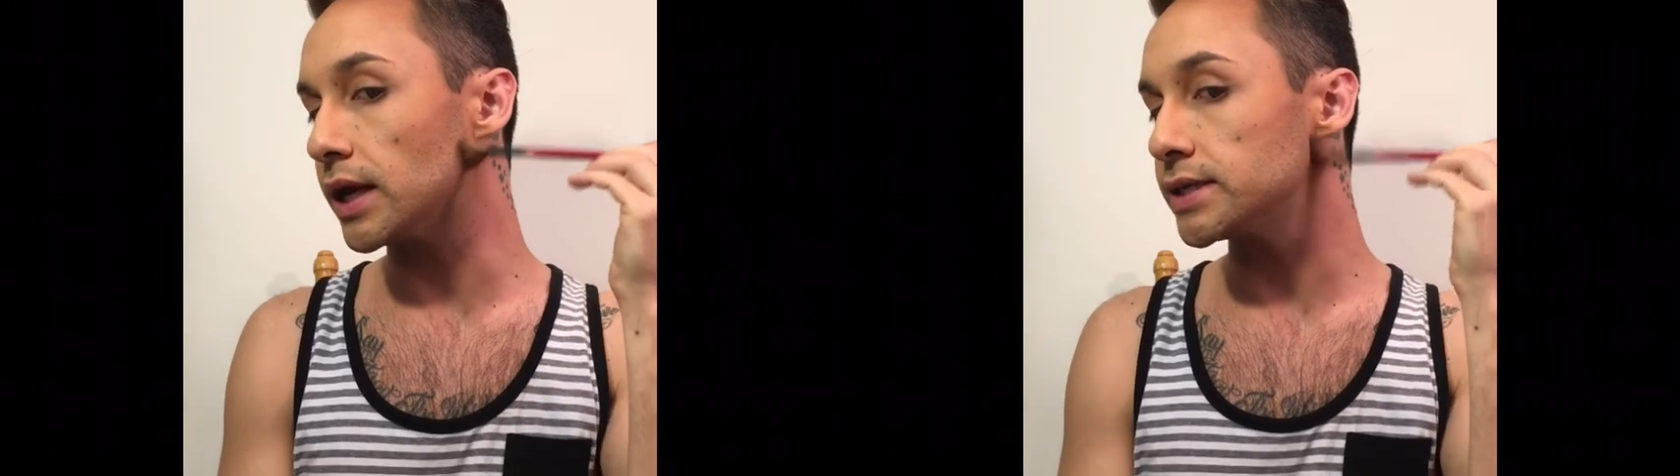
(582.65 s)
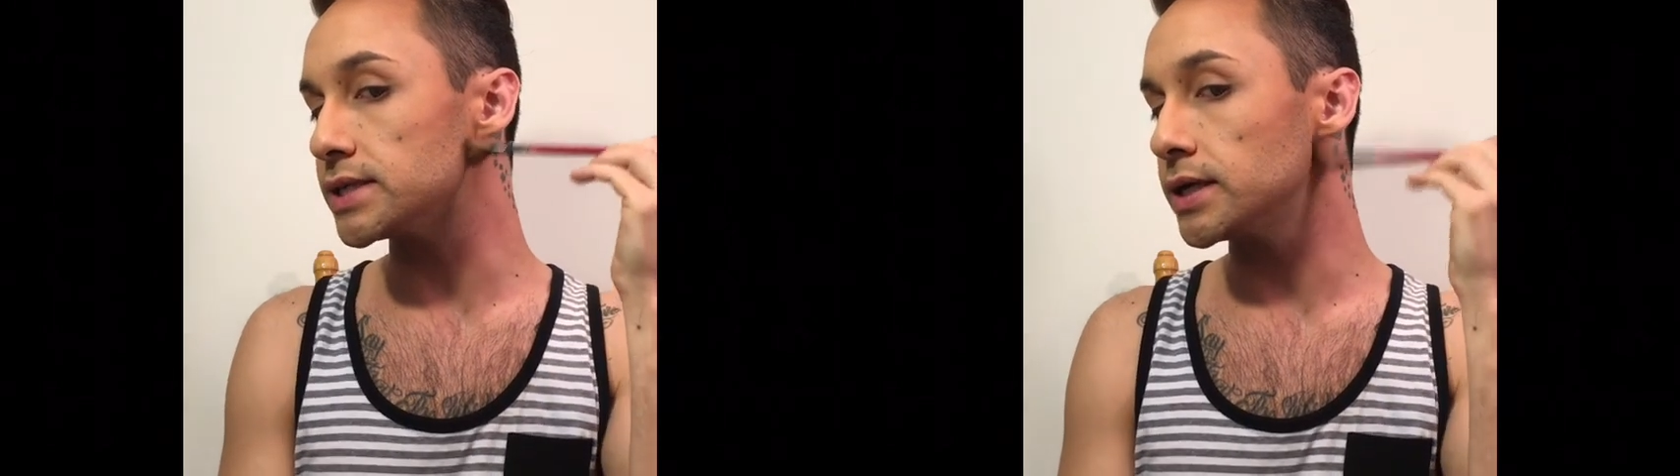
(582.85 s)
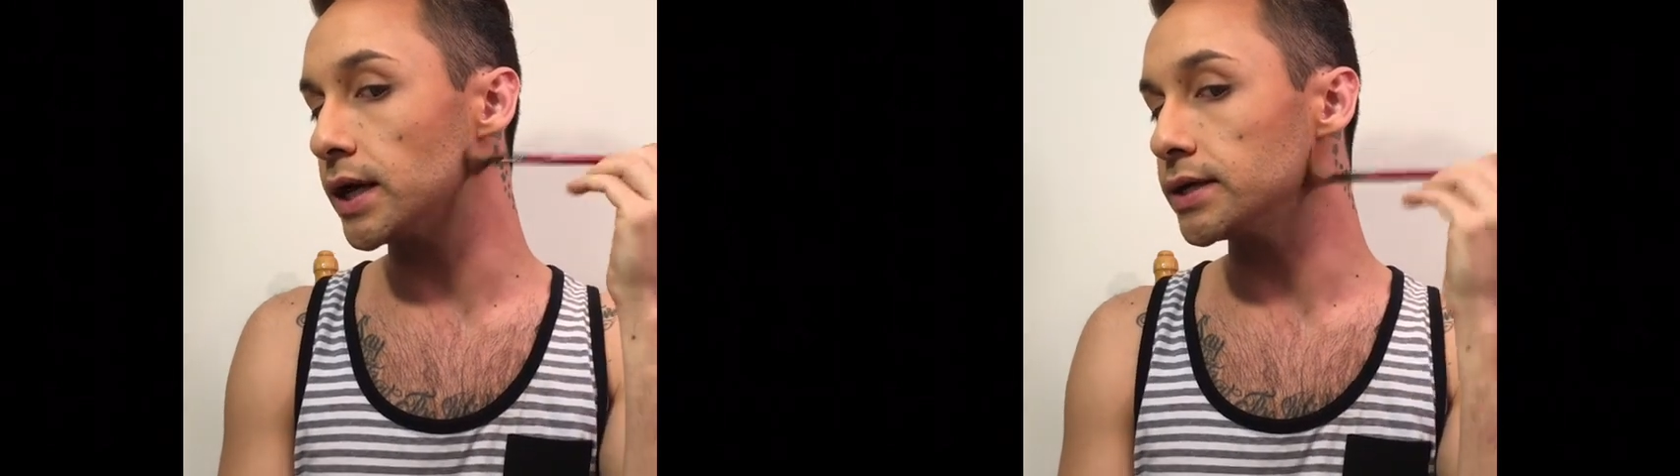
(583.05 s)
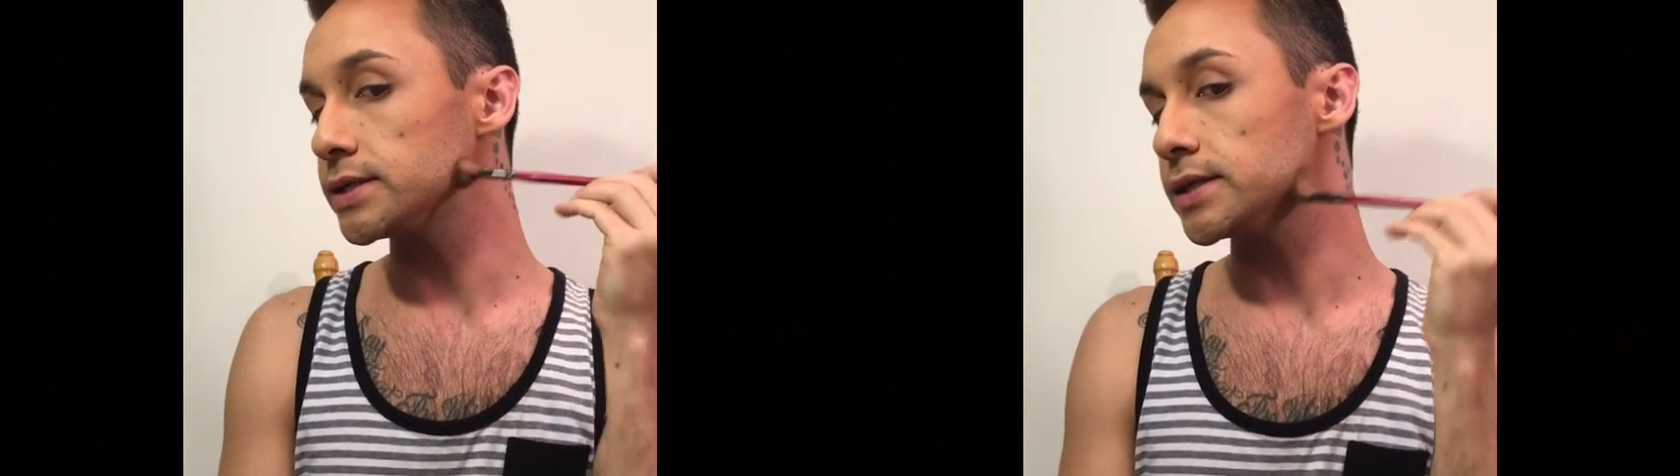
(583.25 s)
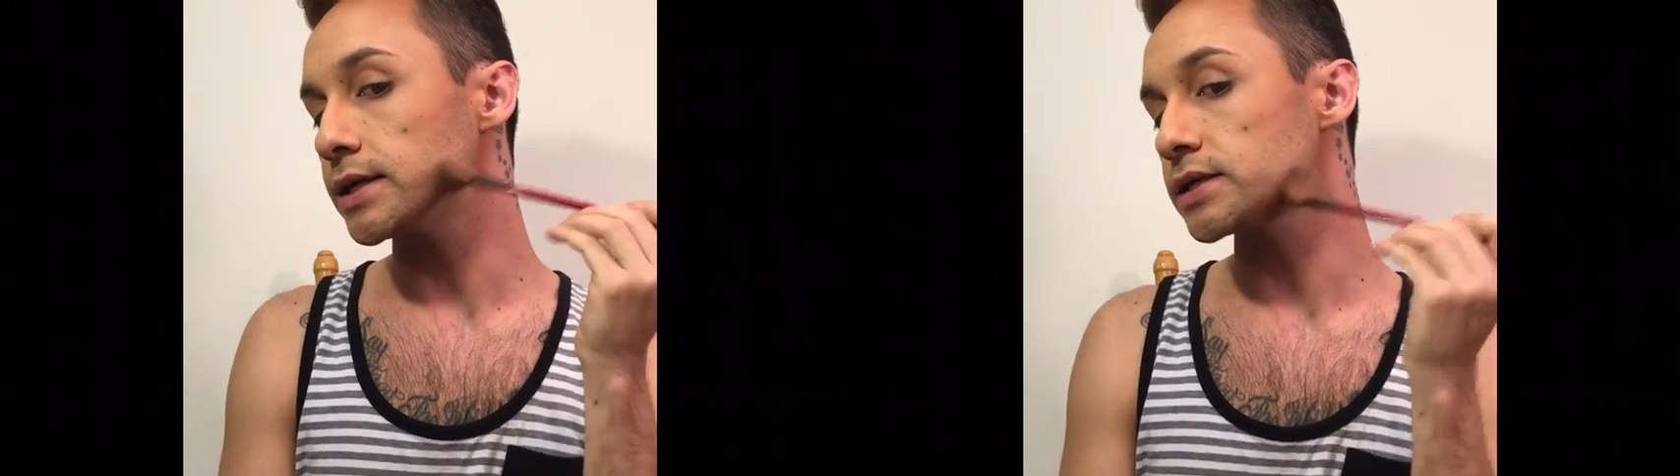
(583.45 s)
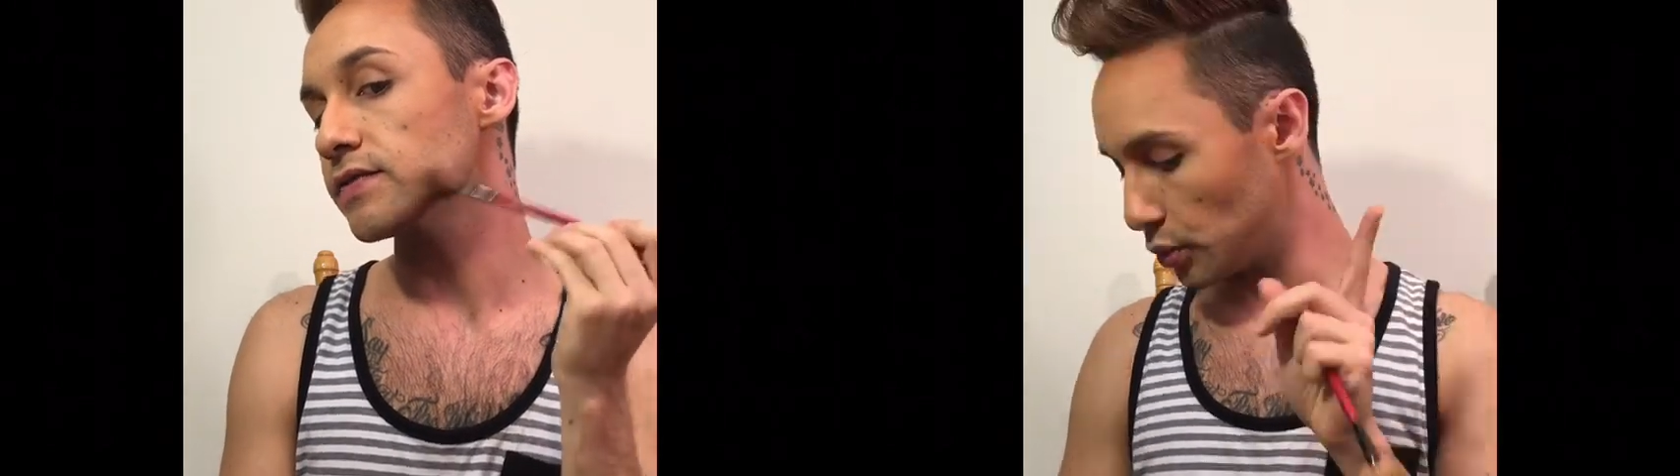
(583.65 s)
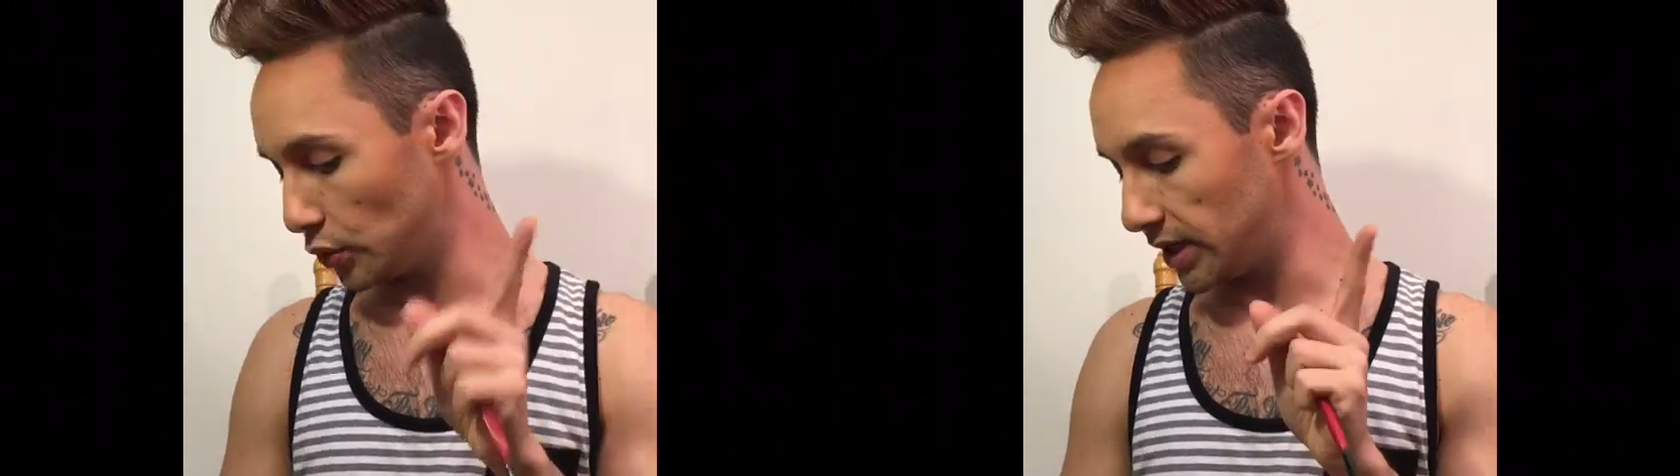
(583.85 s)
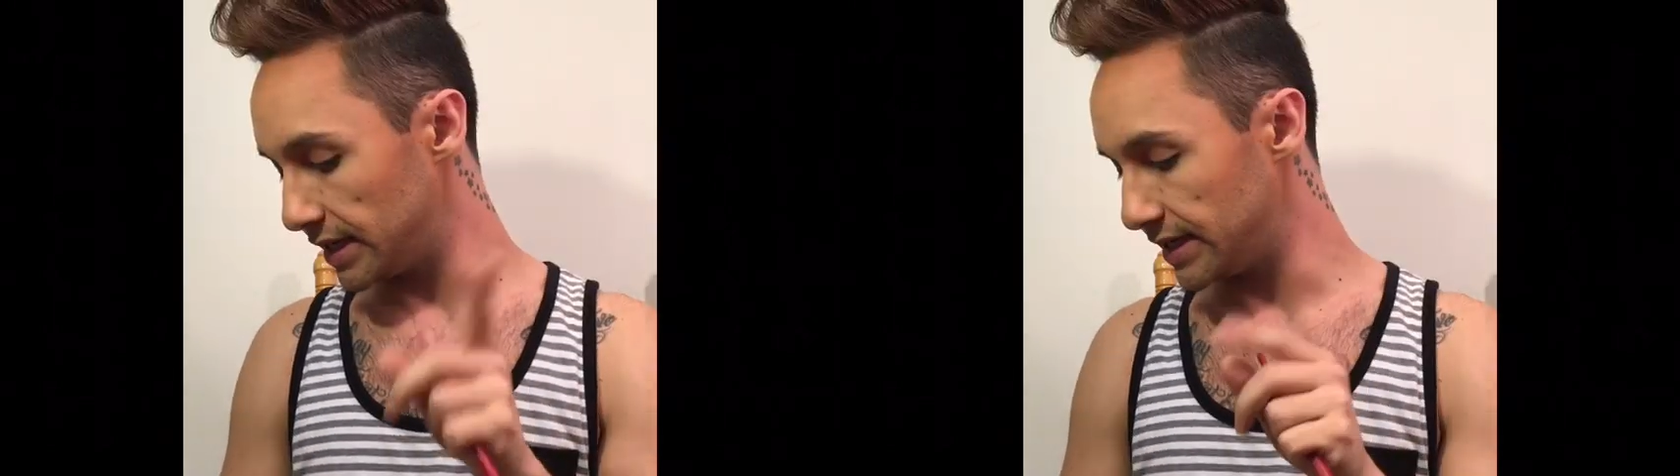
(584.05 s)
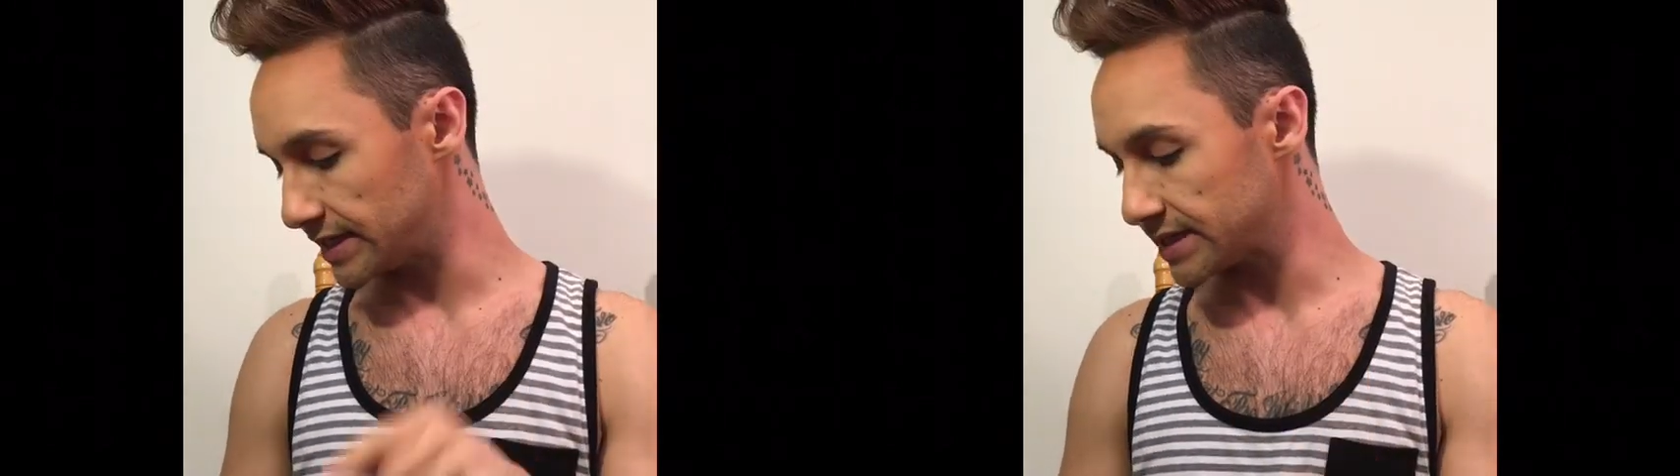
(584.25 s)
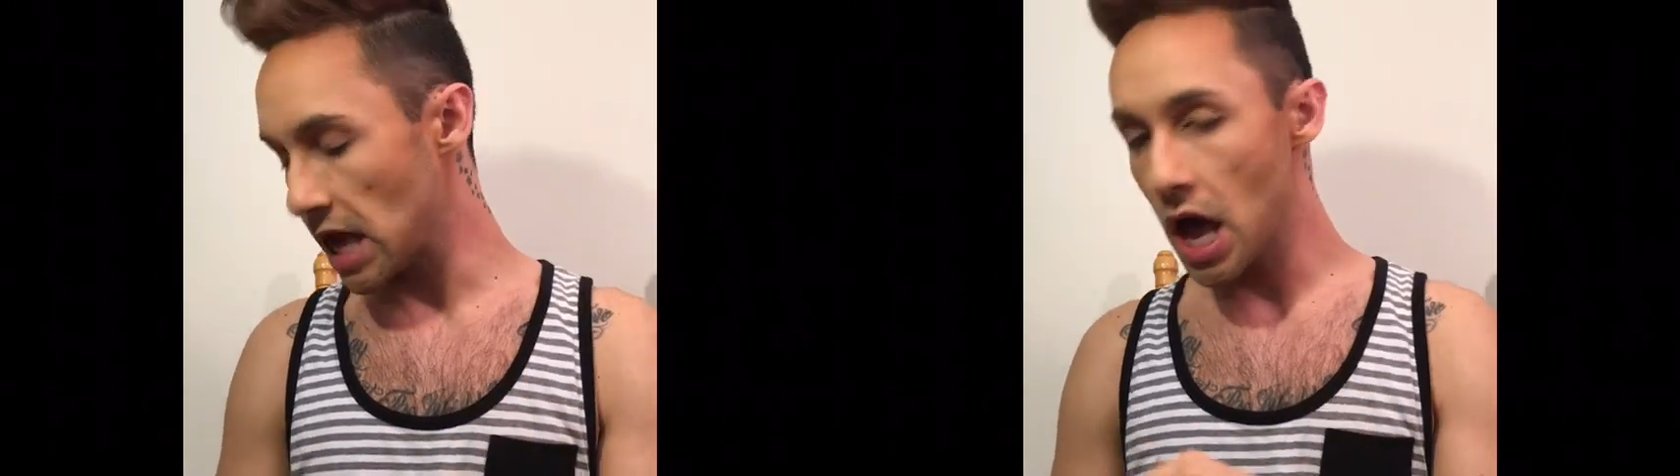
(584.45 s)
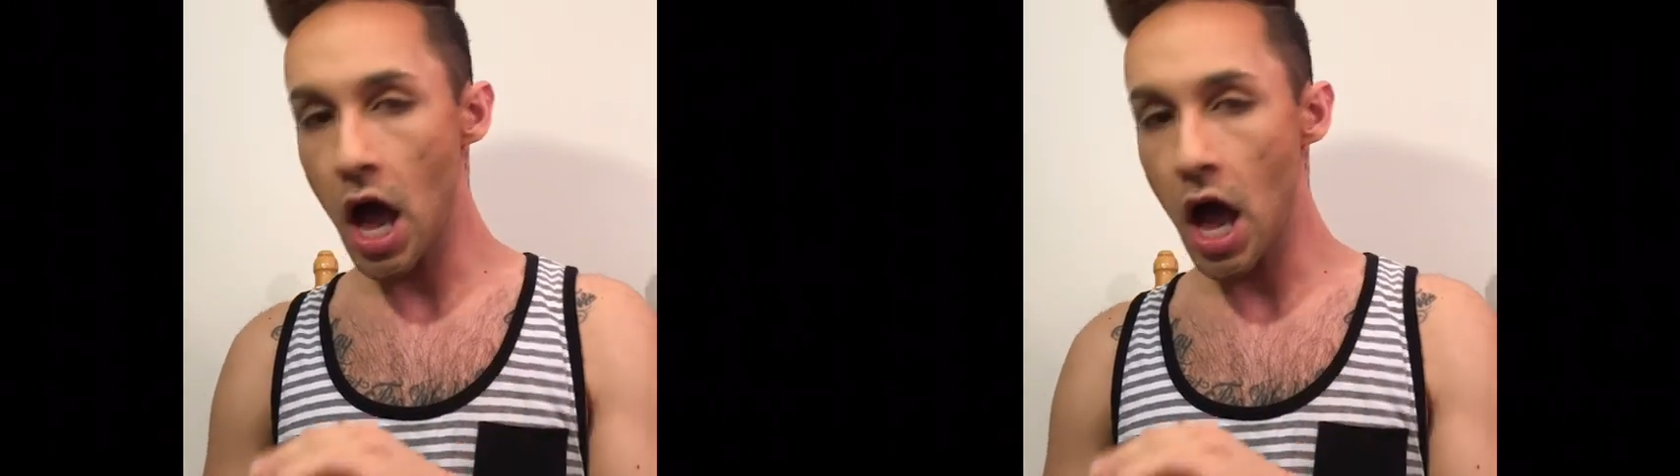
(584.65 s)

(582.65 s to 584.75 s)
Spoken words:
1996. Point is,